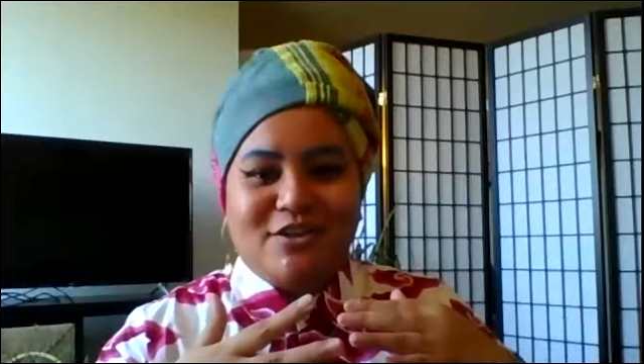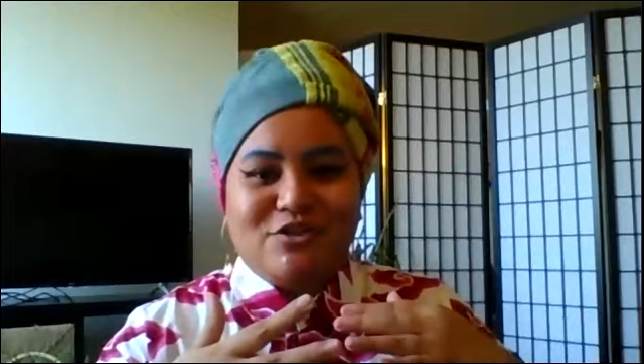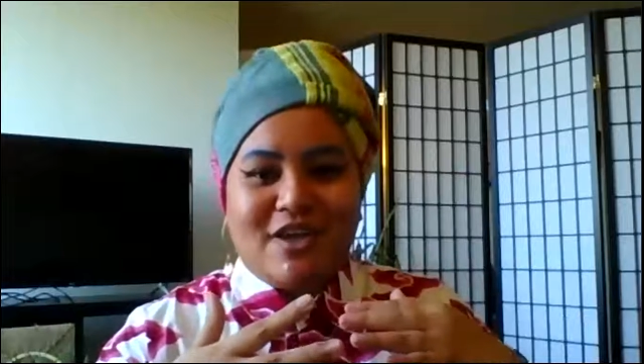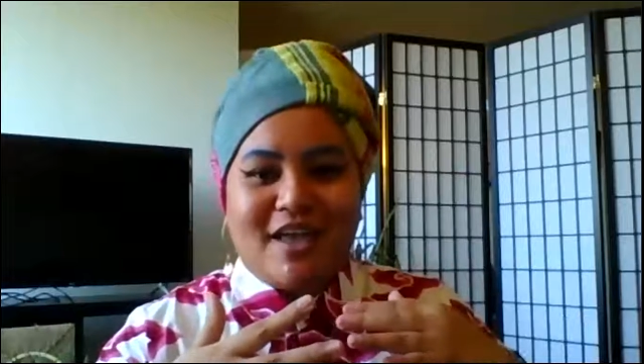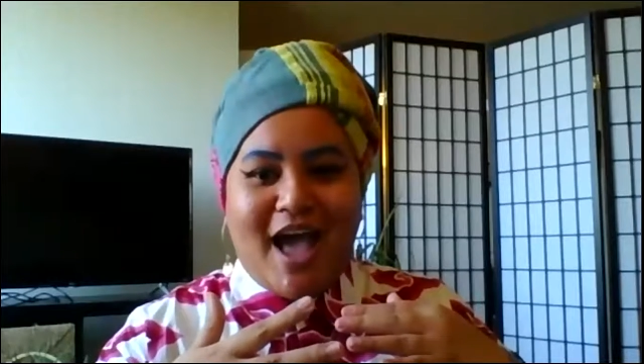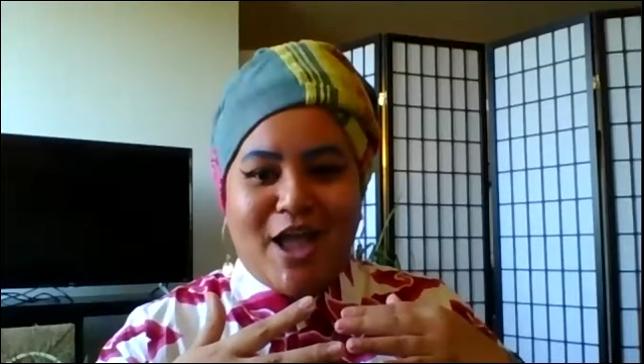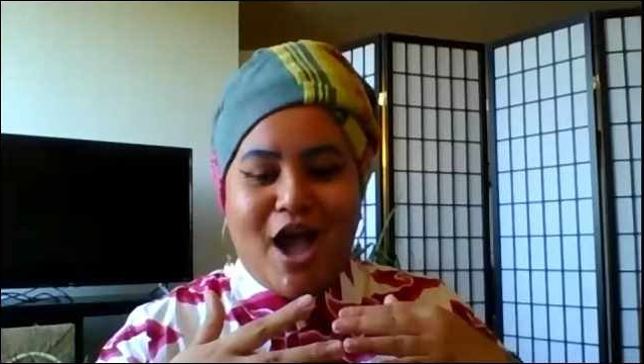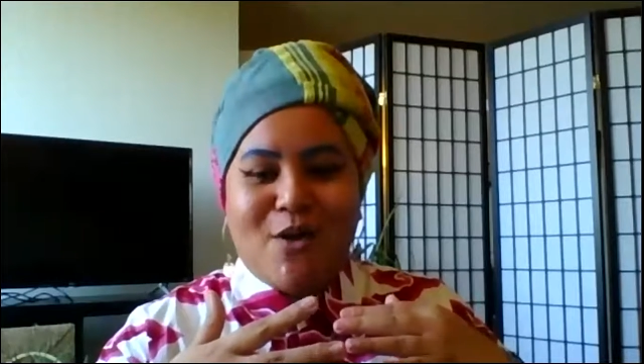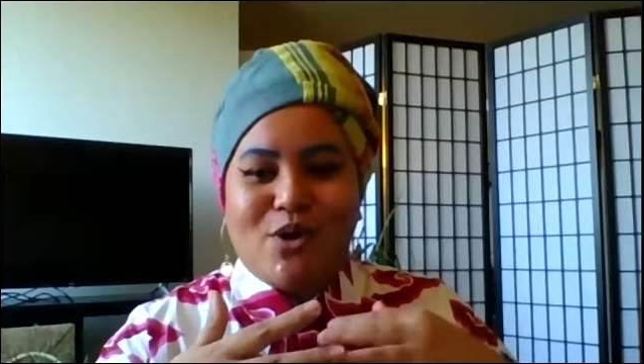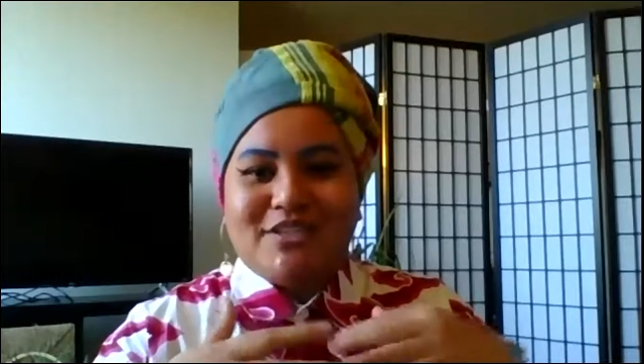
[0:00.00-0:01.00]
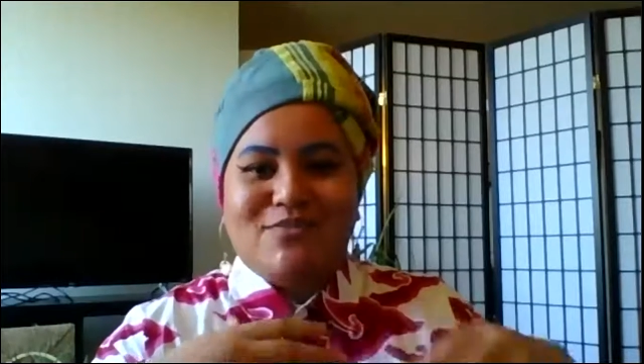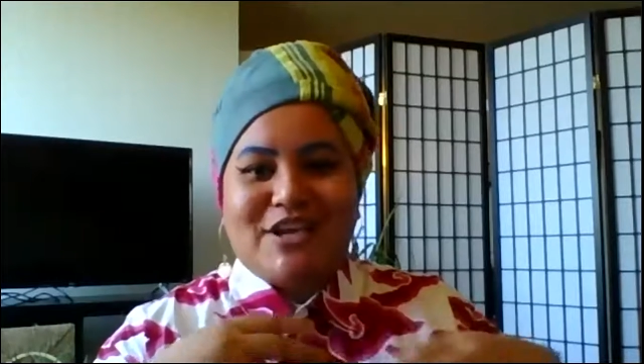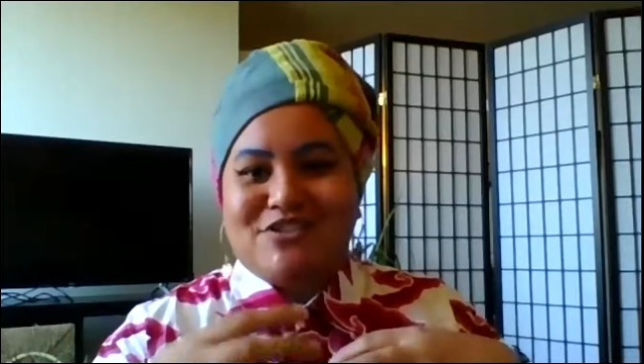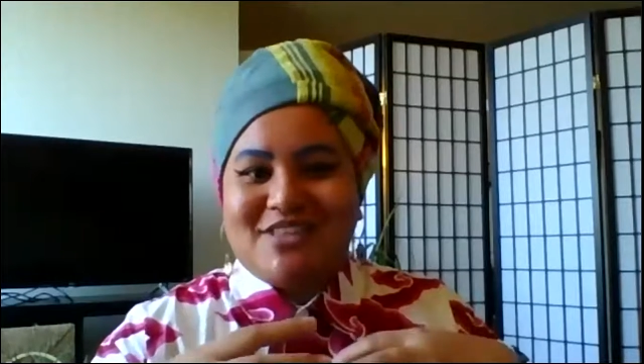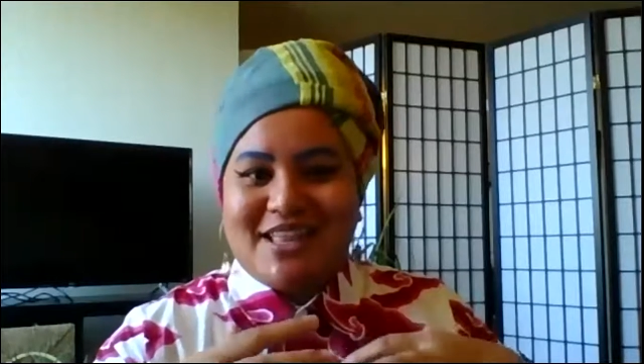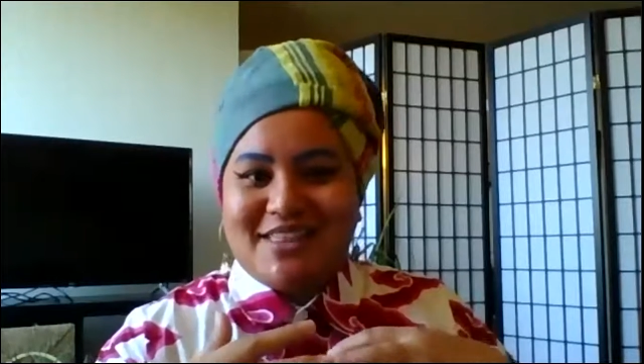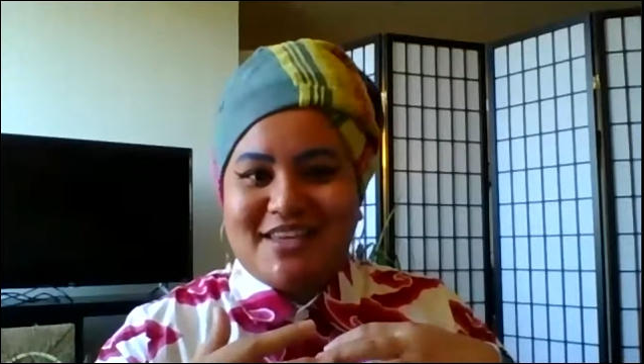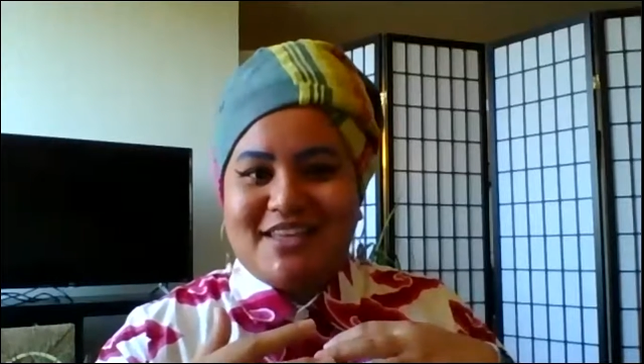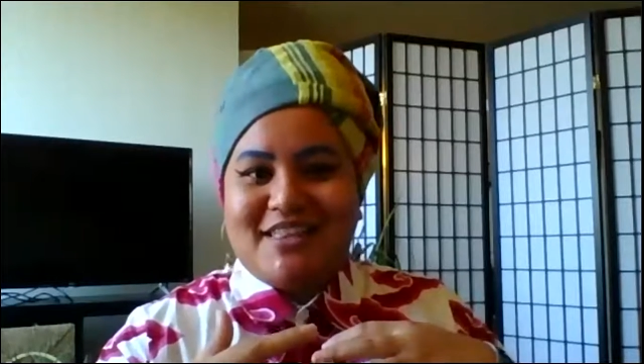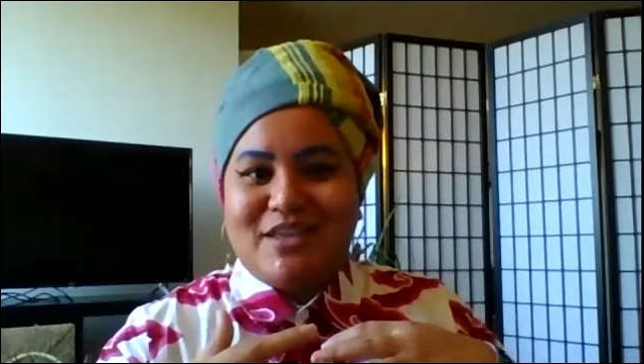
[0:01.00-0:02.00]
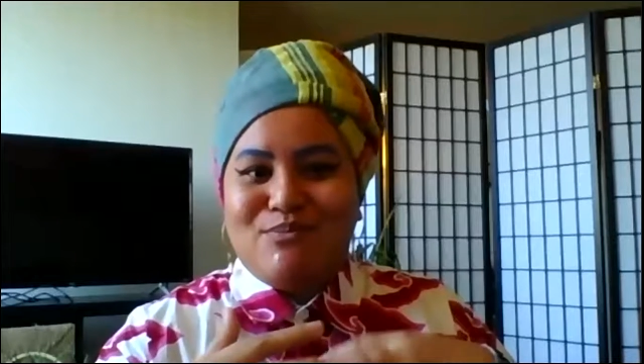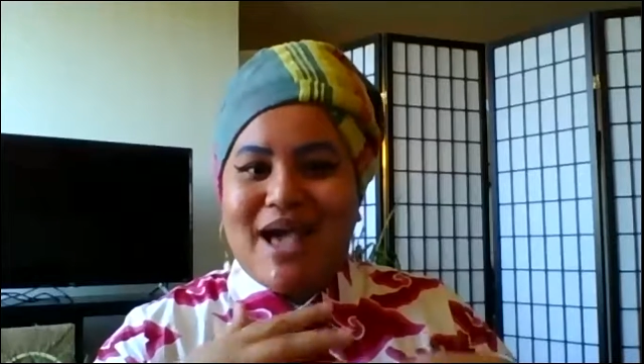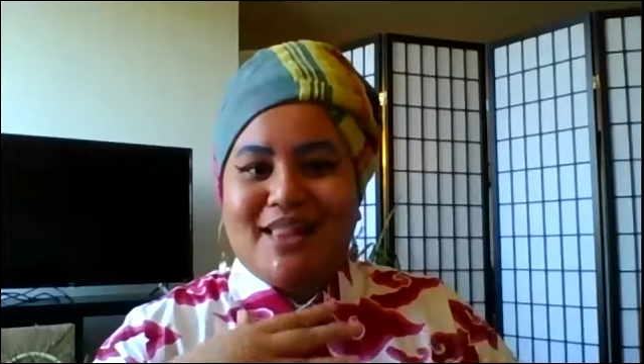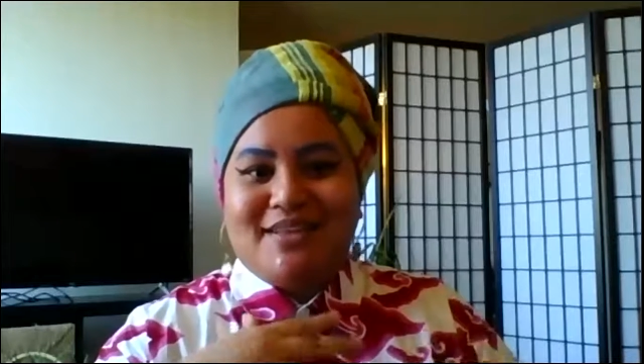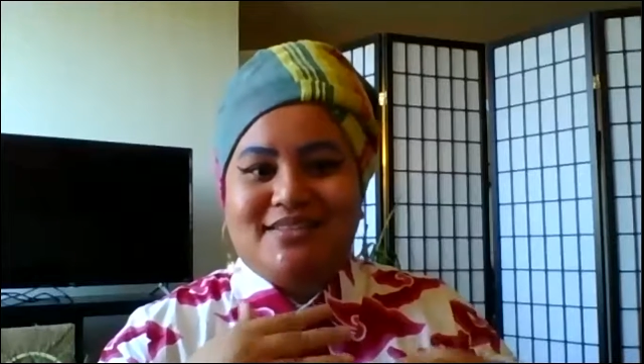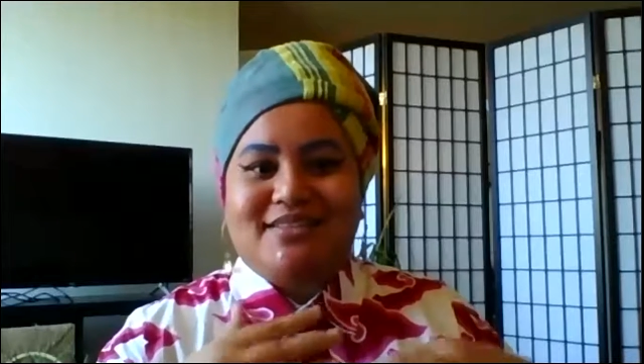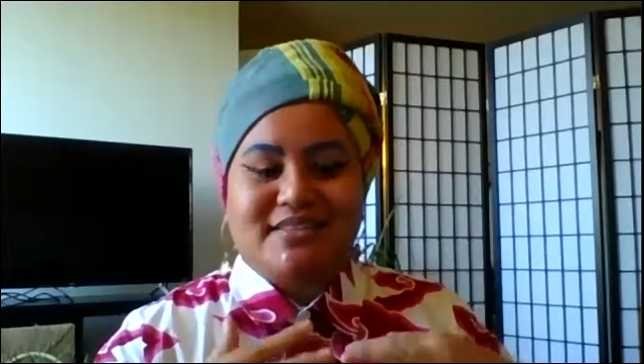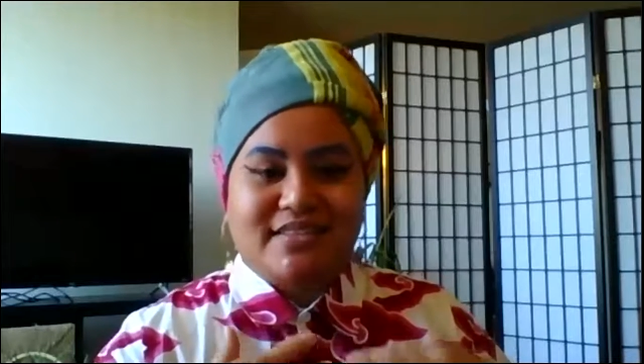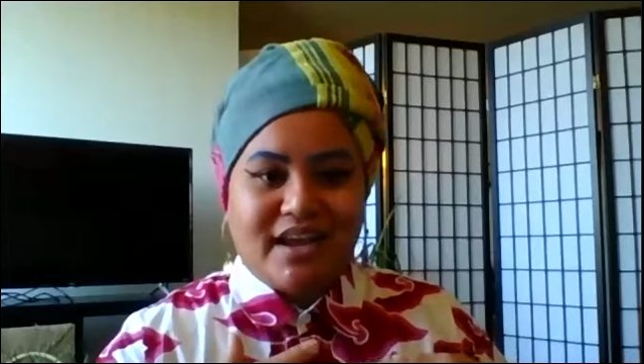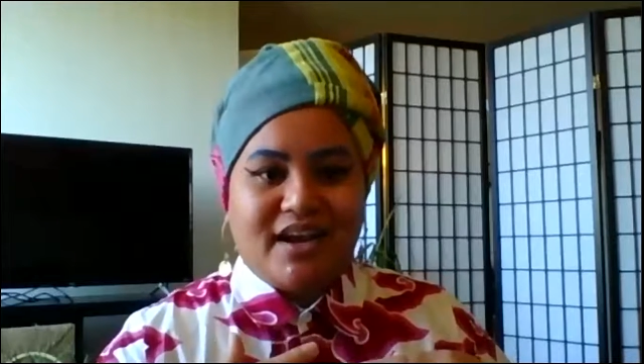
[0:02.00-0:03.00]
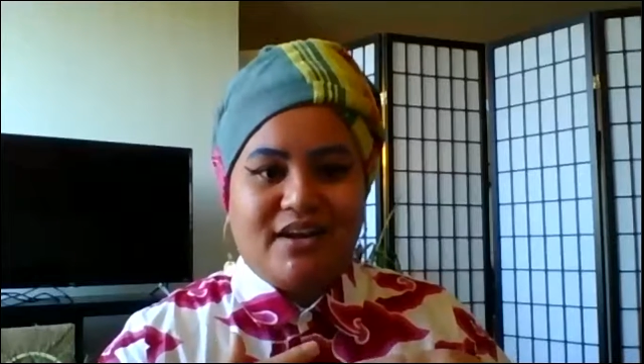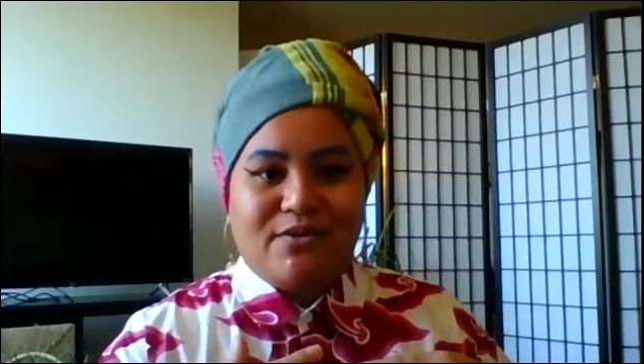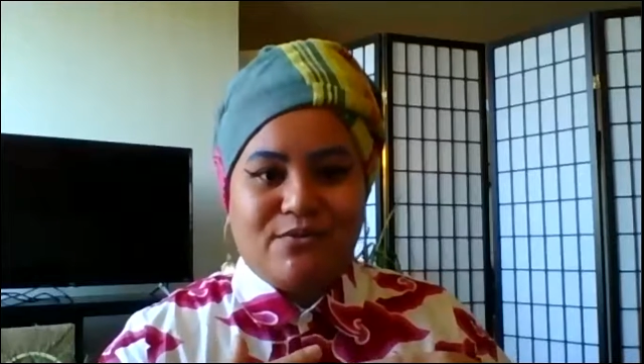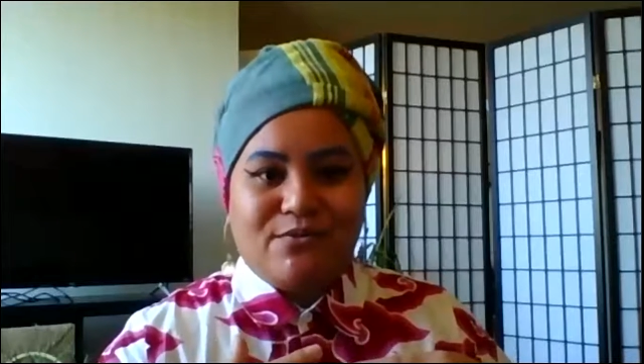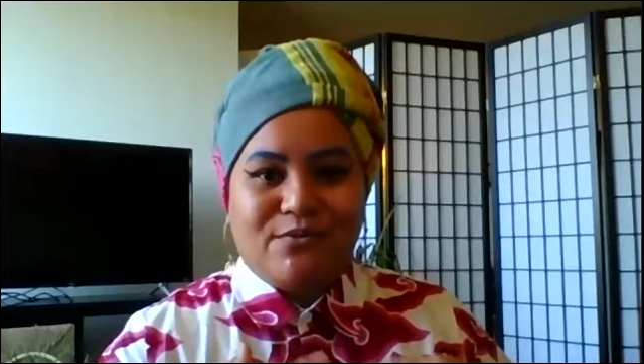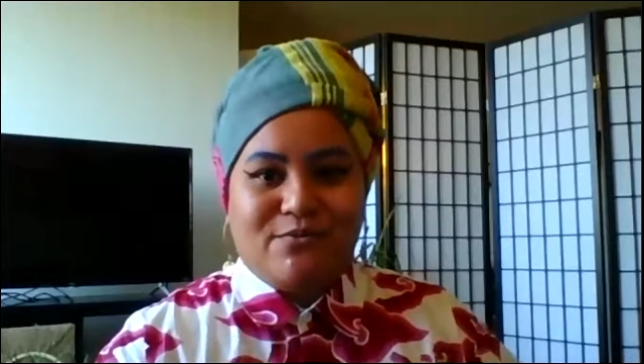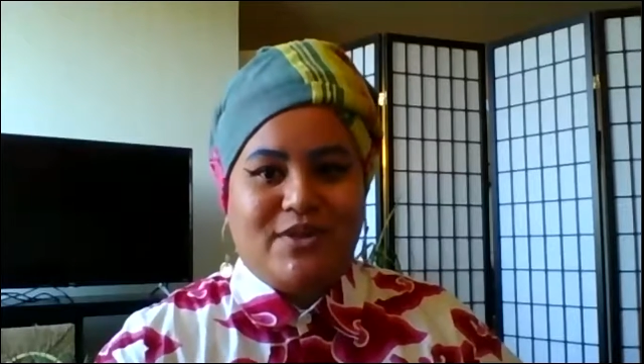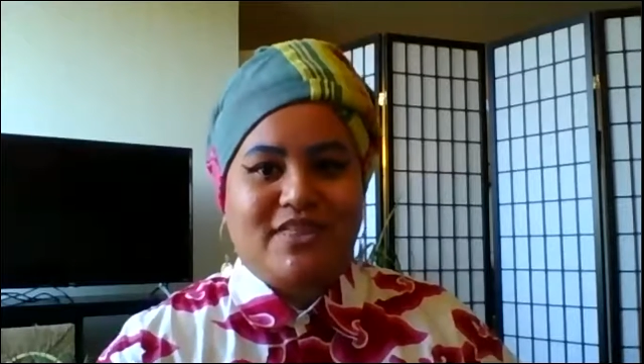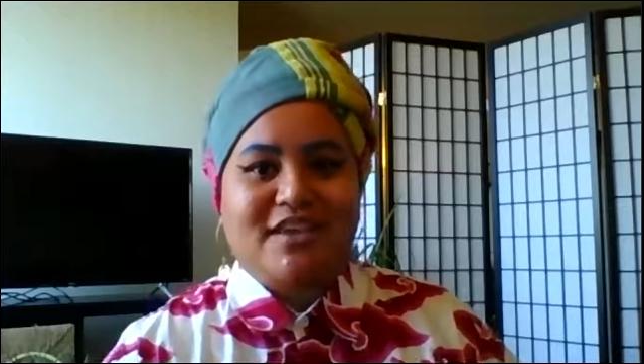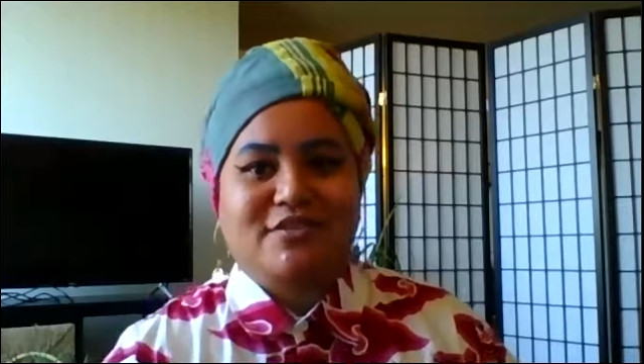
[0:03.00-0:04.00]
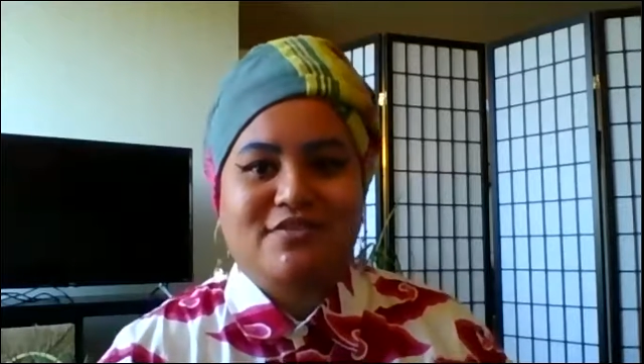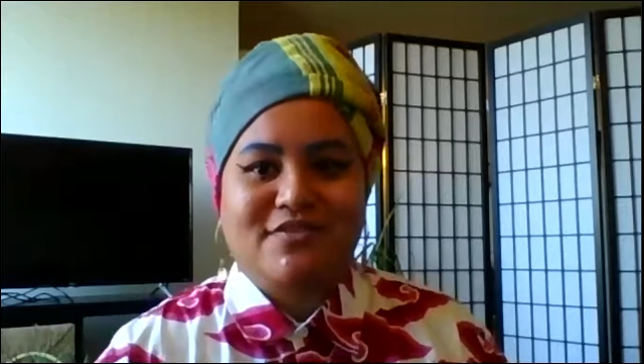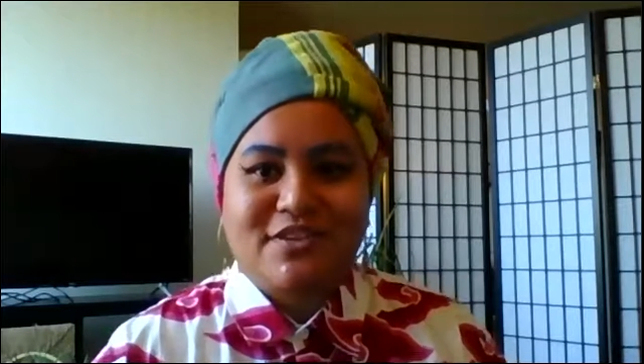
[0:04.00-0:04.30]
I want to make sure that the balance is there with the interview.